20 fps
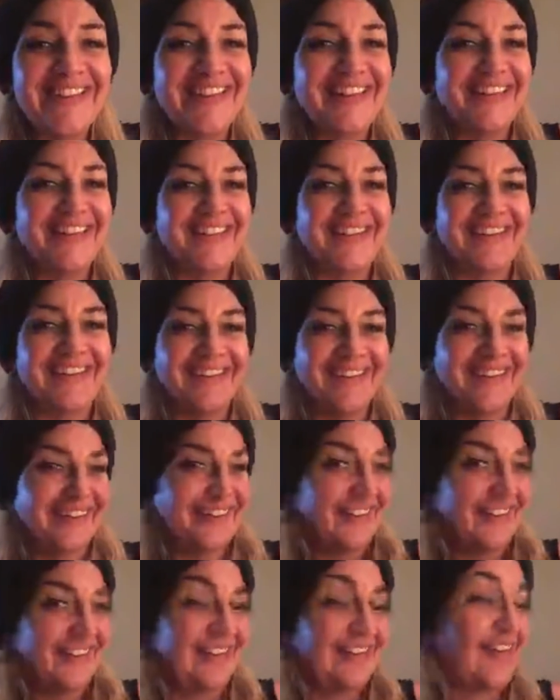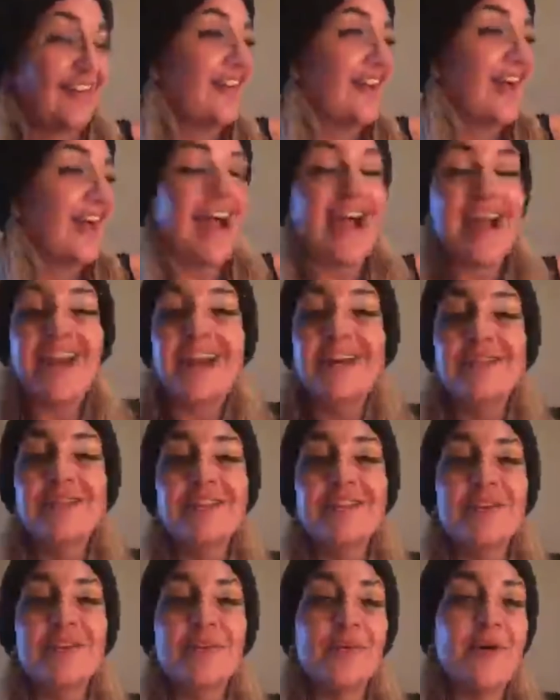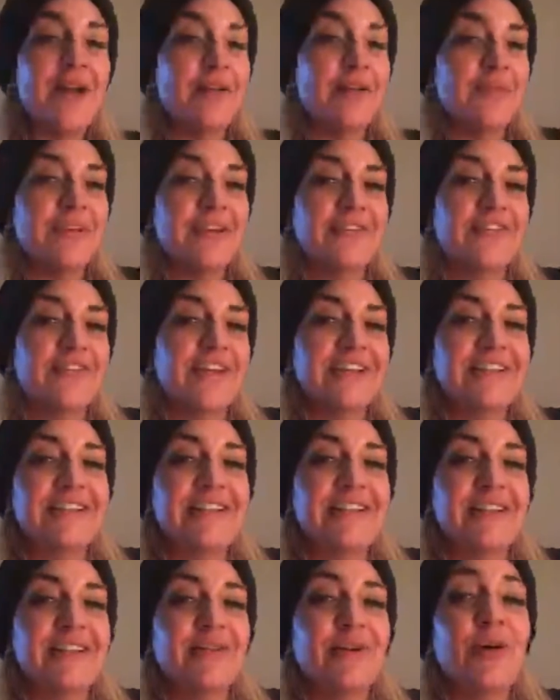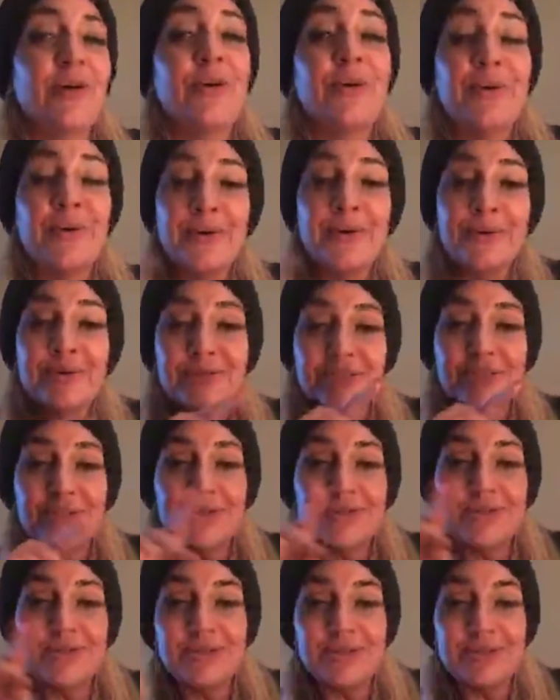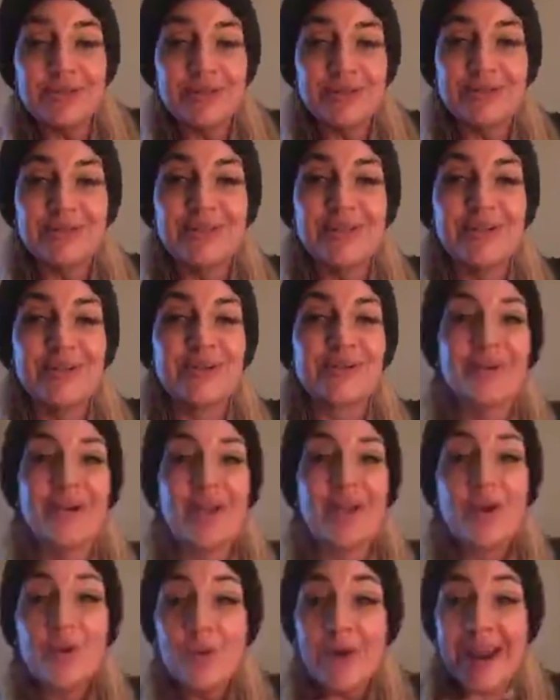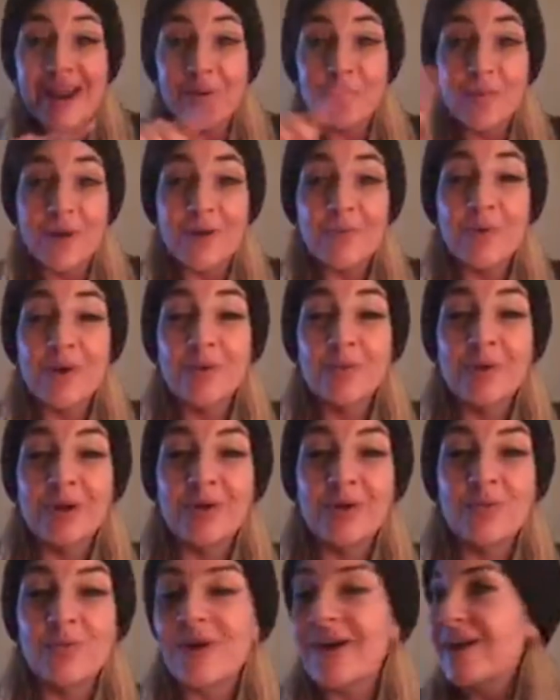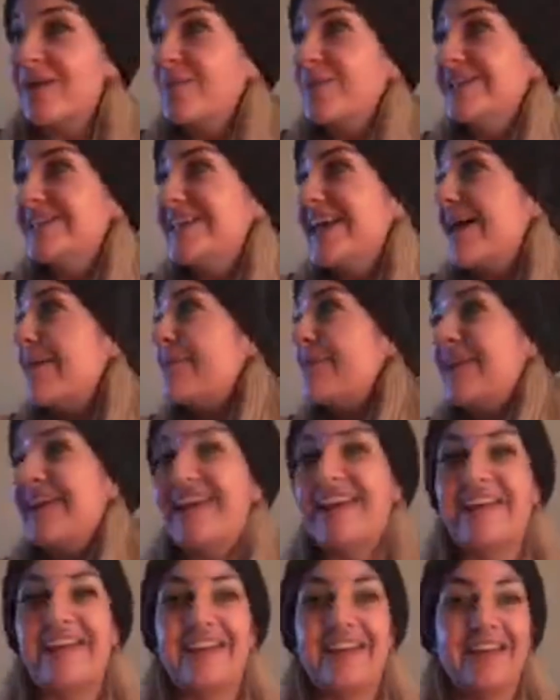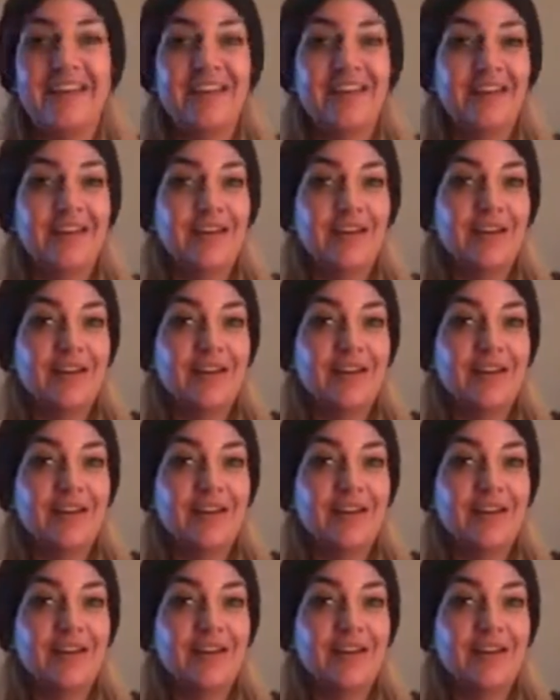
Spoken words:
Good evening. I don't know why whenever I see the 2222. Oh, and 1111. What's happening?